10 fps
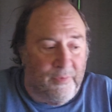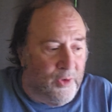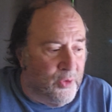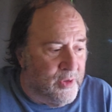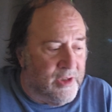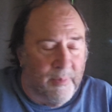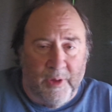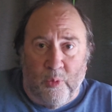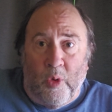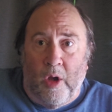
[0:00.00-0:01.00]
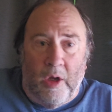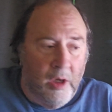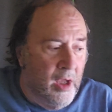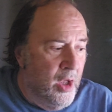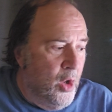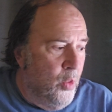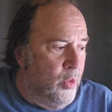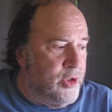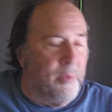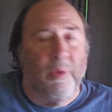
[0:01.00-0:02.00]
for doing something wrong,
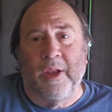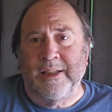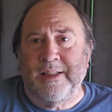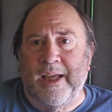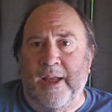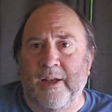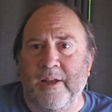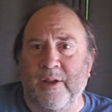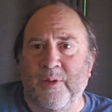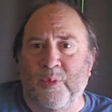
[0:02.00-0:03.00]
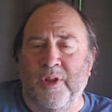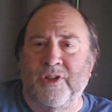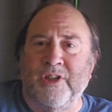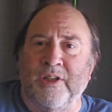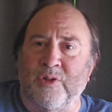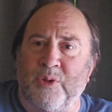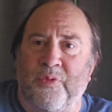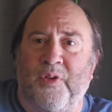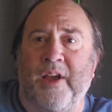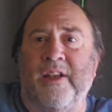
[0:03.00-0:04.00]
would you place that? What are the chances of someone
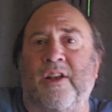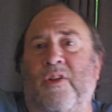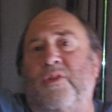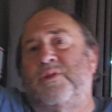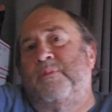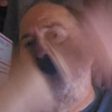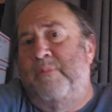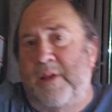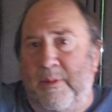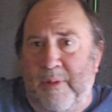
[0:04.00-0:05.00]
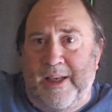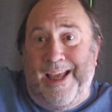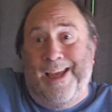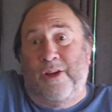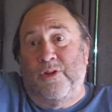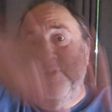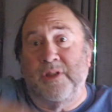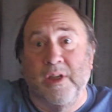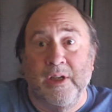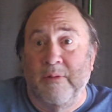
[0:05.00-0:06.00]
finding almost many acres,
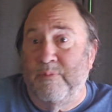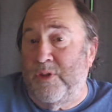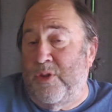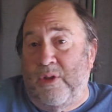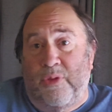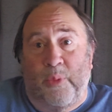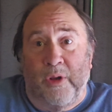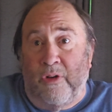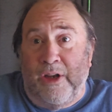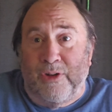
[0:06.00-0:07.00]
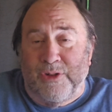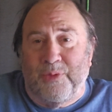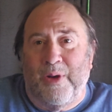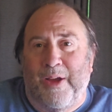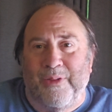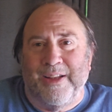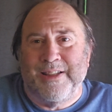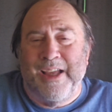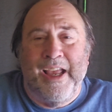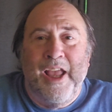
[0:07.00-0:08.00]
you know, 300 acres of ground, let's
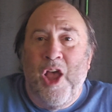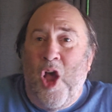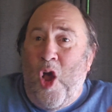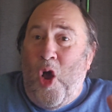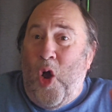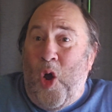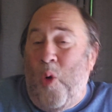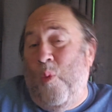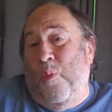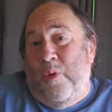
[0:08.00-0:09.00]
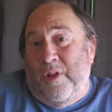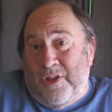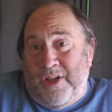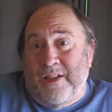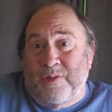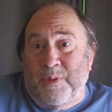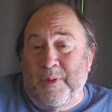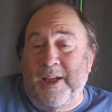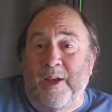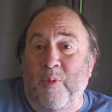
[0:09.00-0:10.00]
say? What are the chances of some
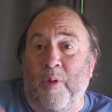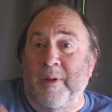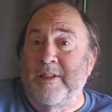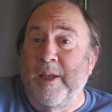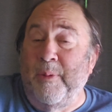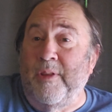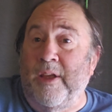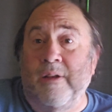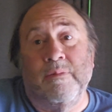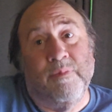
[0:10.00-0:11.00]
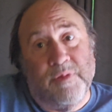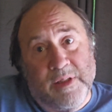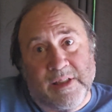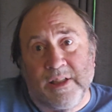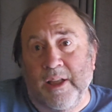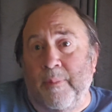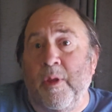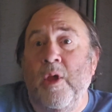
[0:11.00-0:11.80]
kid come by stepping on that? It's slim.